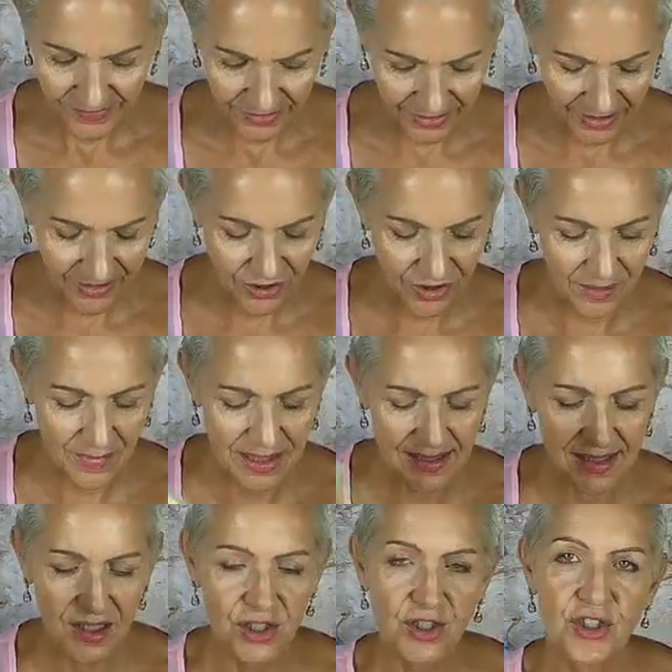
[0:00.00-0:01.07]
Okay, you got a
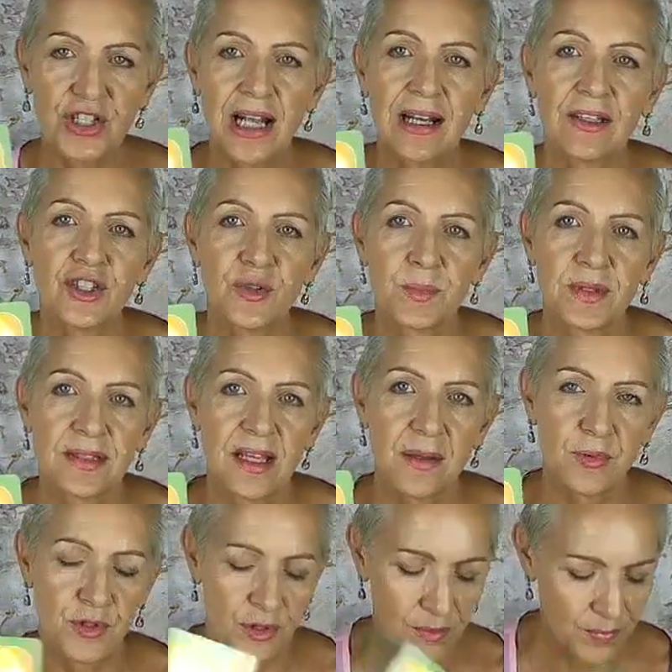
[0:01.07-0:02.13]
message to challenge your
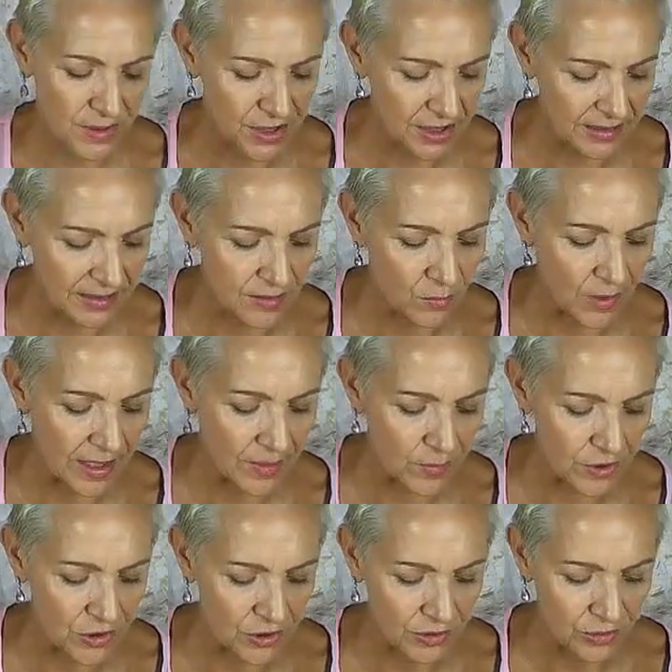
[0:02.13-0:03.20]
perception, and particularly the way in
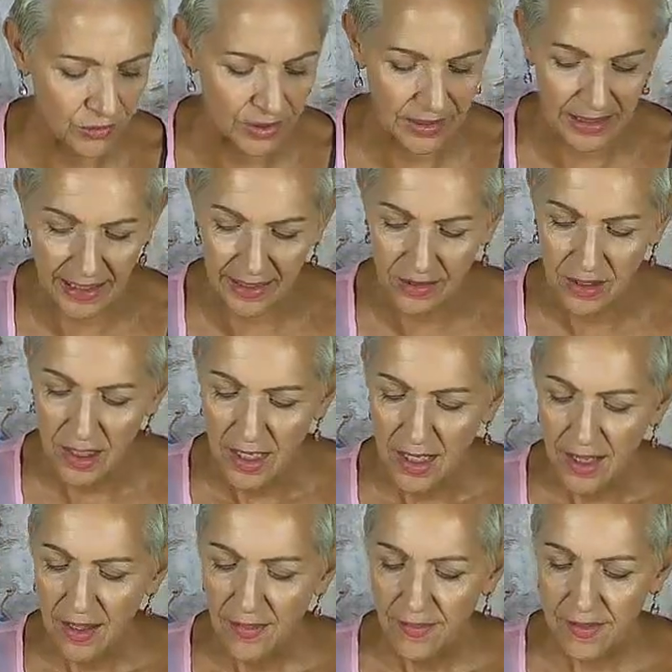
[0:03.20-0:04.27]
which you're looking at
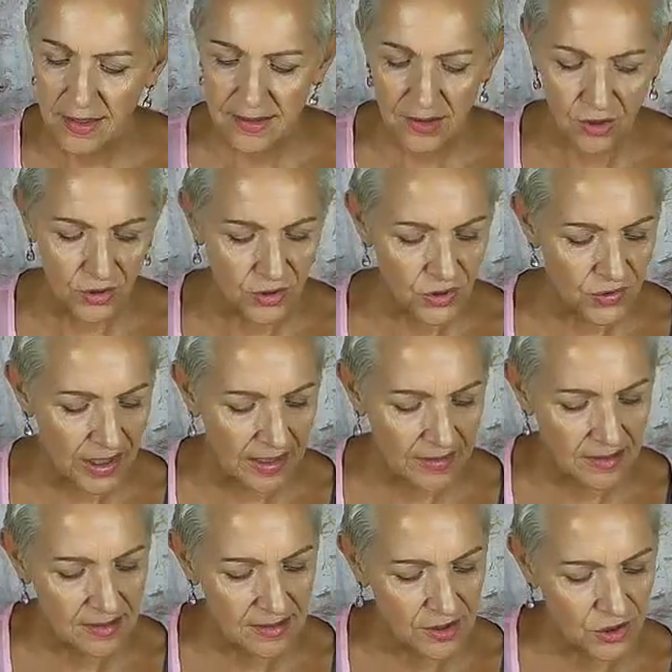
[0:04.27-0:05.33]
this contract,
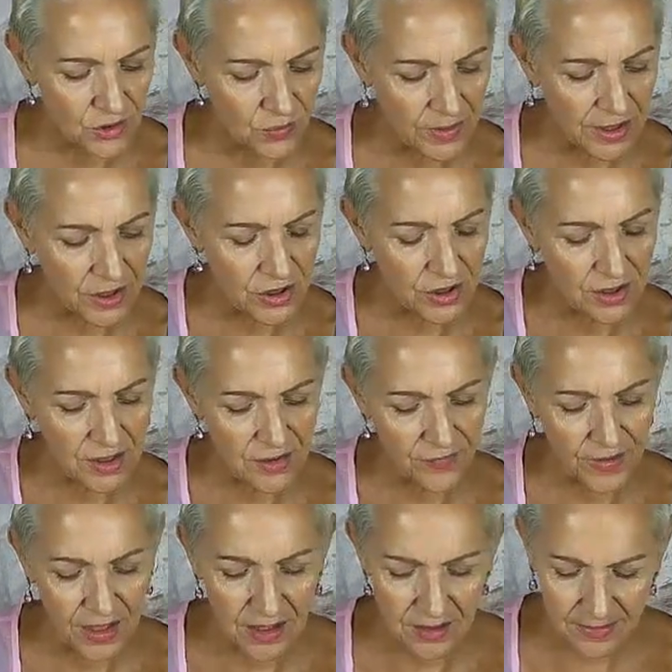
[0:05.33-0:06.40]
this situation, this
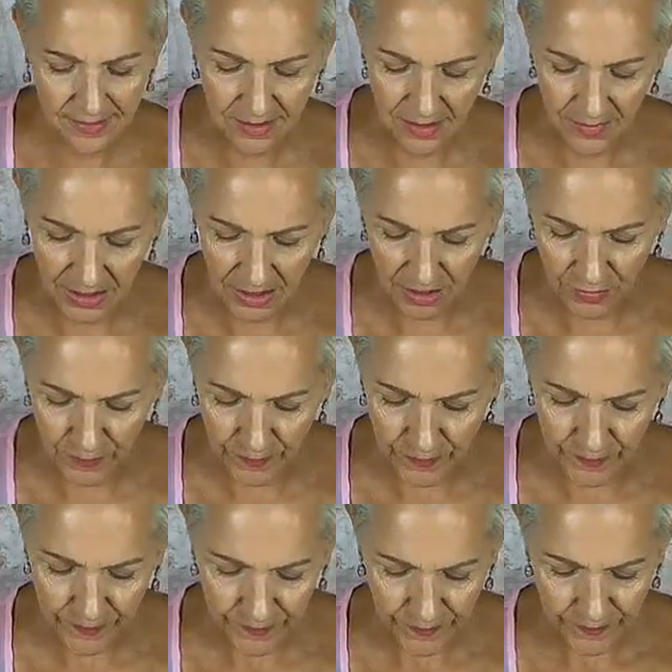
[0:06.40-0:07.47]
fairness coming
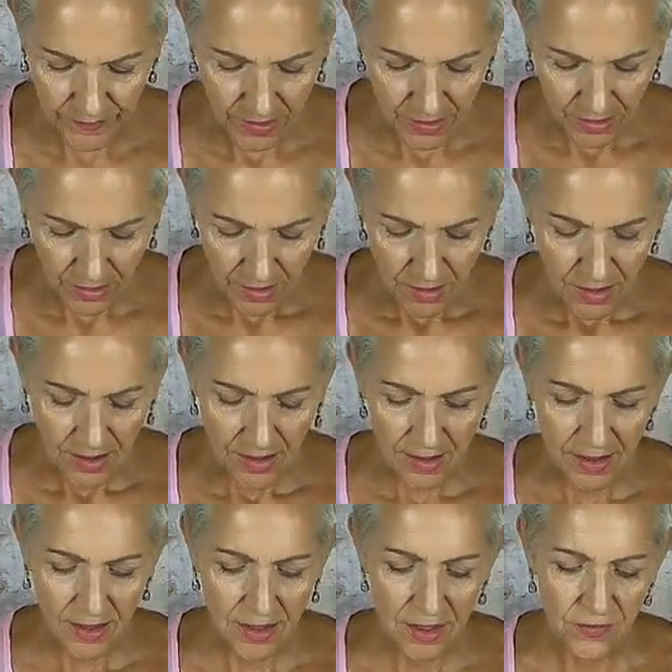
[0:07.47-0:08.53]
in.